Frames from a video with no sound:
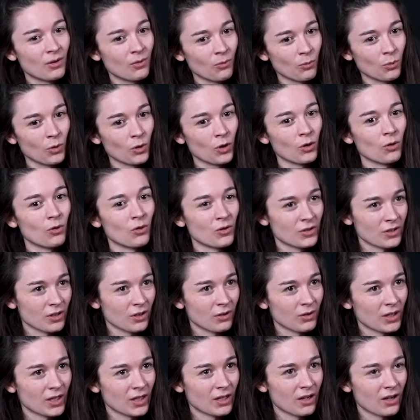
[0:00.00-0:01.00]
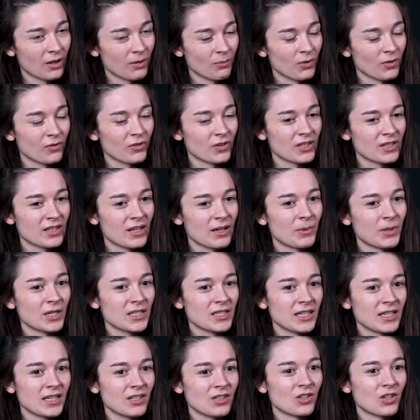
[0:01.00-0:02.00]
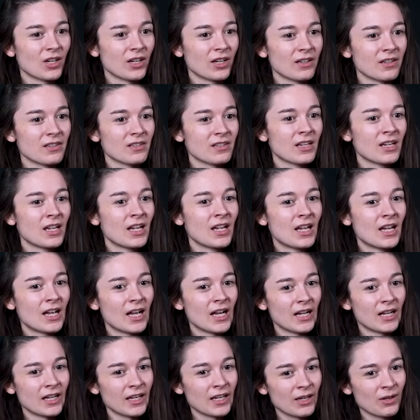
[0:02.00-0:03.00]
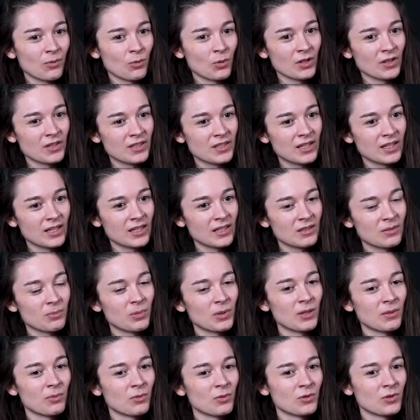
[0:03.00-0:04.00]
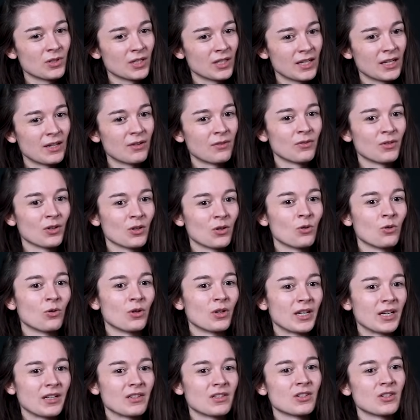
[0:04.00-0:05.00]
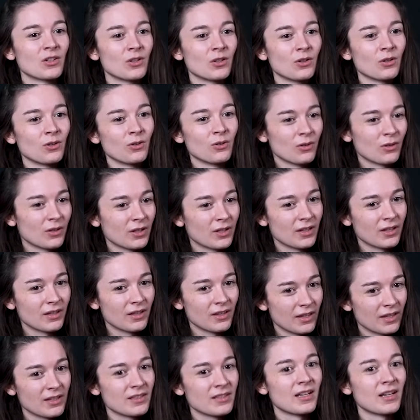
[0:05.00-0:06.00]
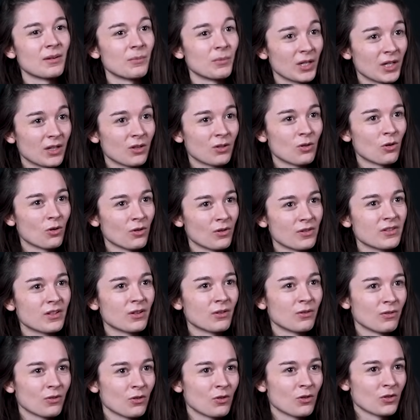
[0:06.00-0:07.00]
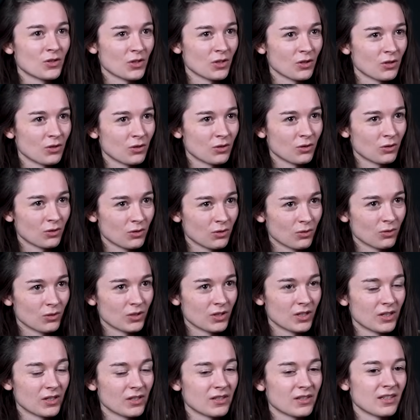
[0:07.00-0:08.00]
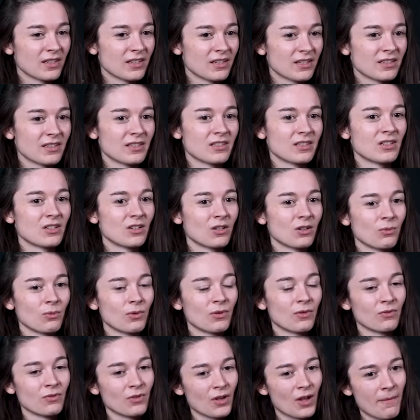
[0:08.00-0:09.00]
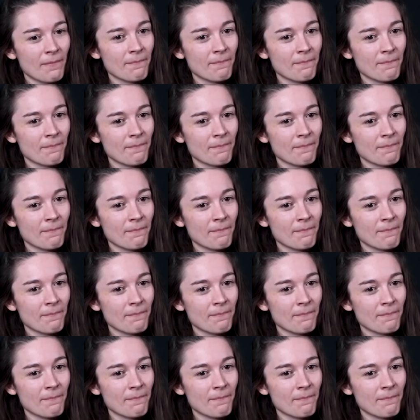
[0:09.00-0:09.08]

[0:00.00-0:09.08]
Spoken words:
were also in line with Islamic teachings. And he wanted people to live according to Islamic law. So, of course, the Hudud Ordinances is to do with